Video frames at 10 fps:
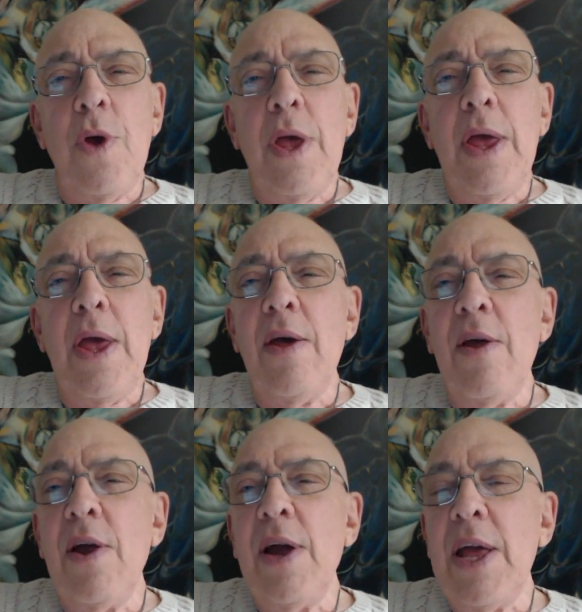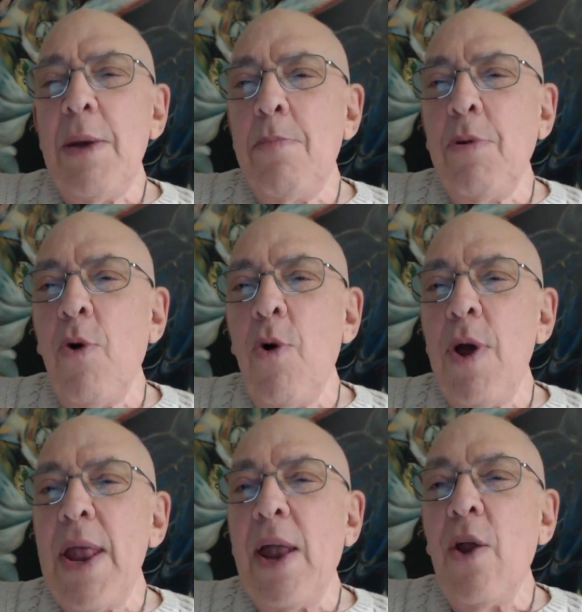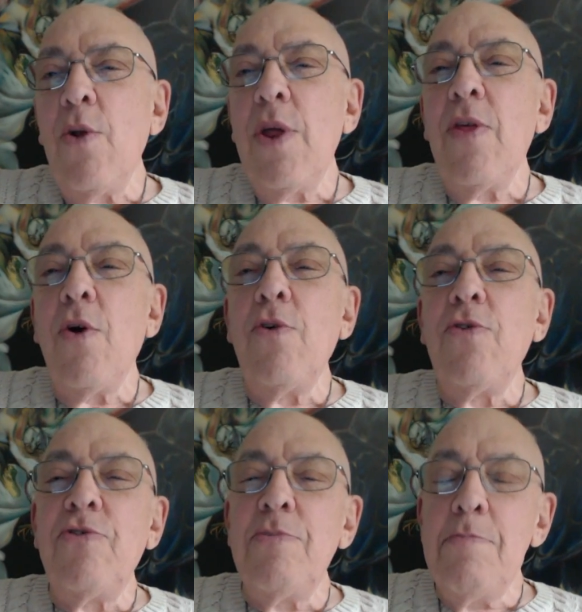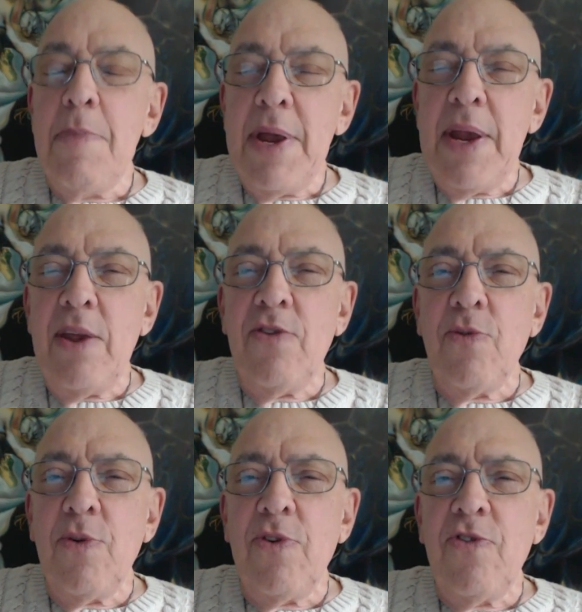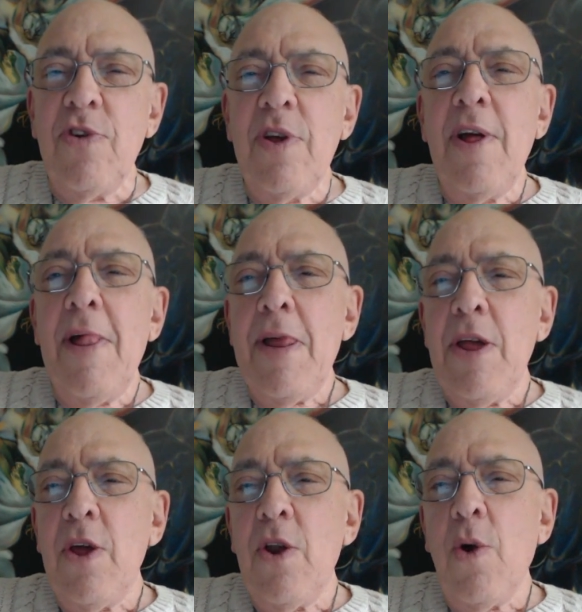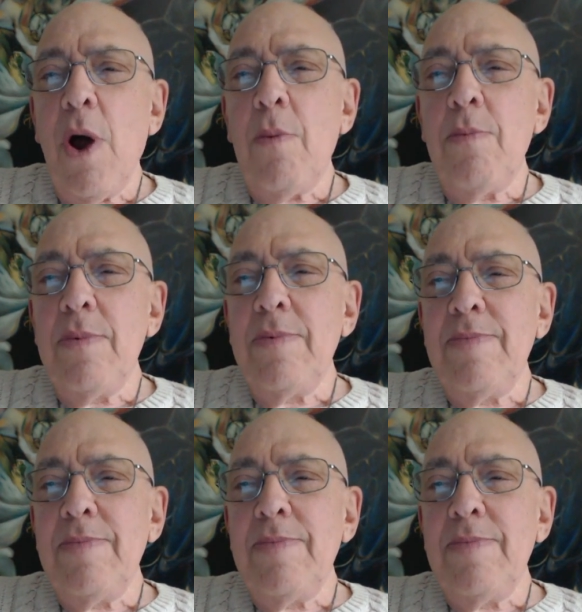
we employ not only those meanings which are